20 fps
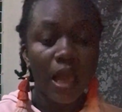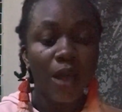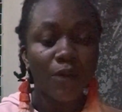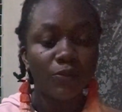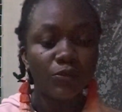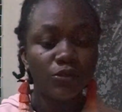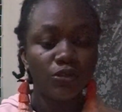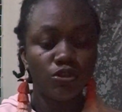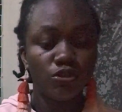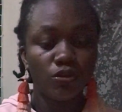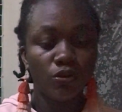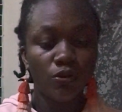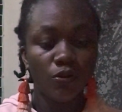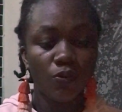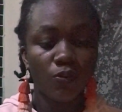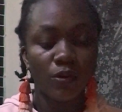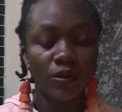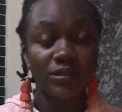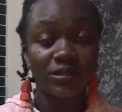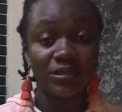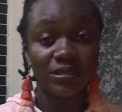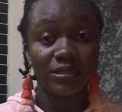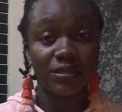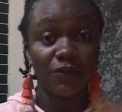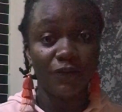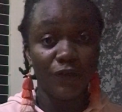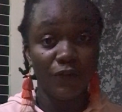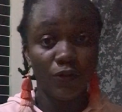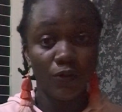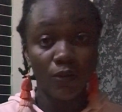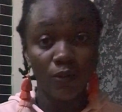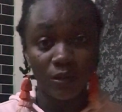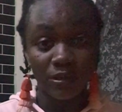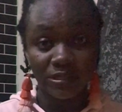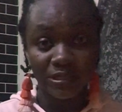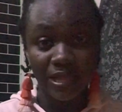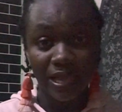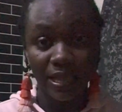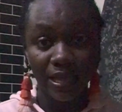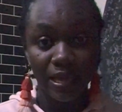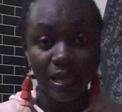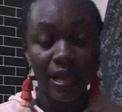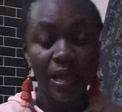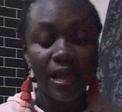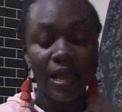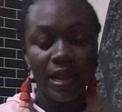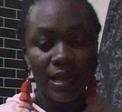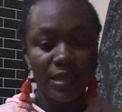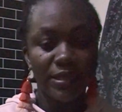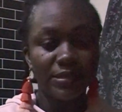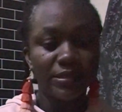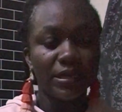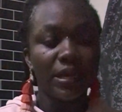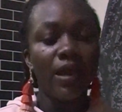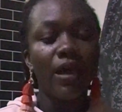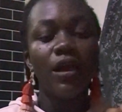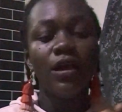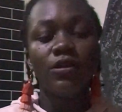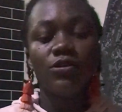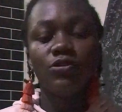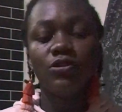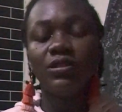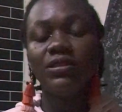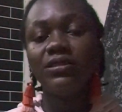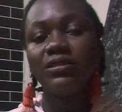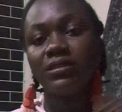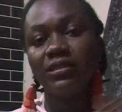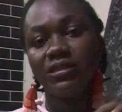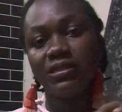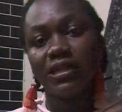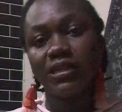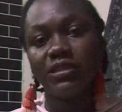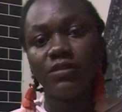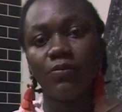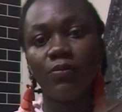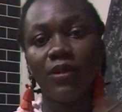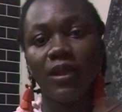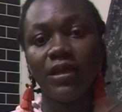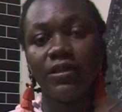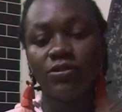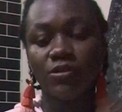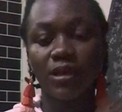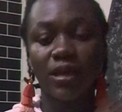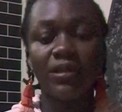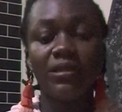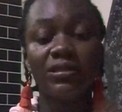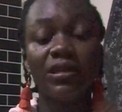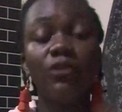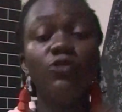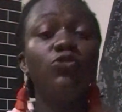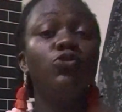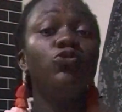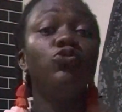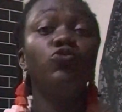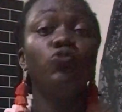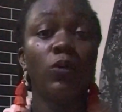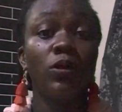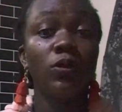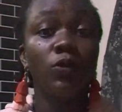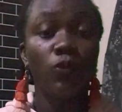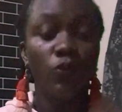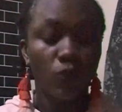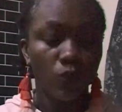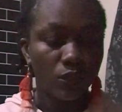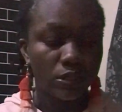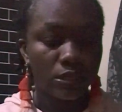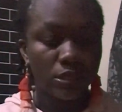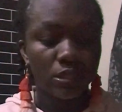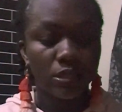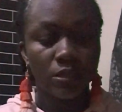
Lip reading: I would show you what the video looks like later. So this detachable light, you can decide to use one or not.